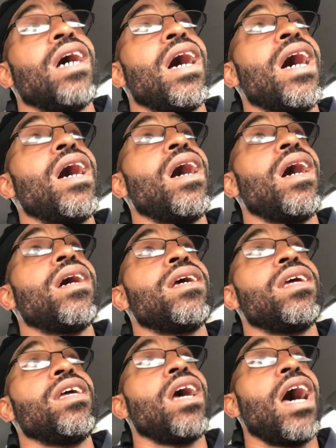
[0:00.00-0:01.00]

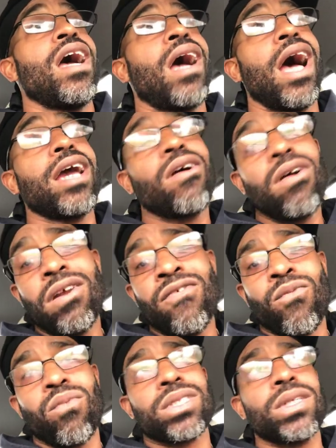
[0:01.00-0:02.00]
I could have
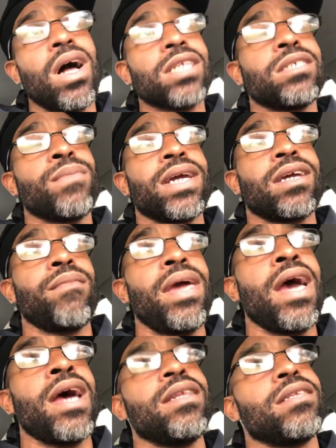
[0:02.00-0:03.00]
talked to my
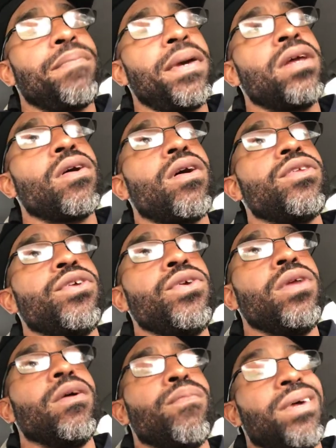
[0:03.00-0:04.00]
command, depending on your
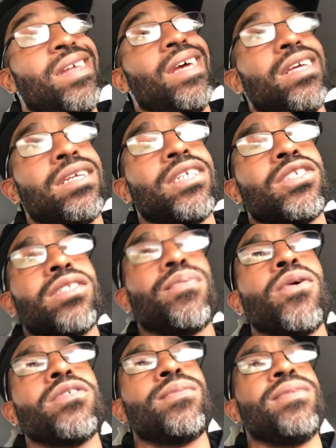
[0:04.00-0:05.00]
unit, but it's
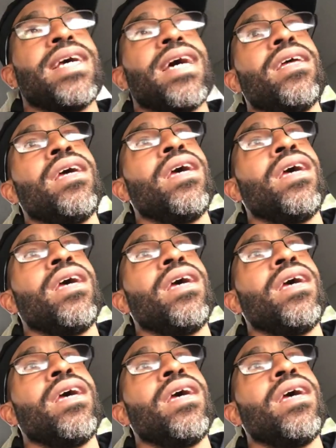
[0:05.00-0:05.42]
supposed to be that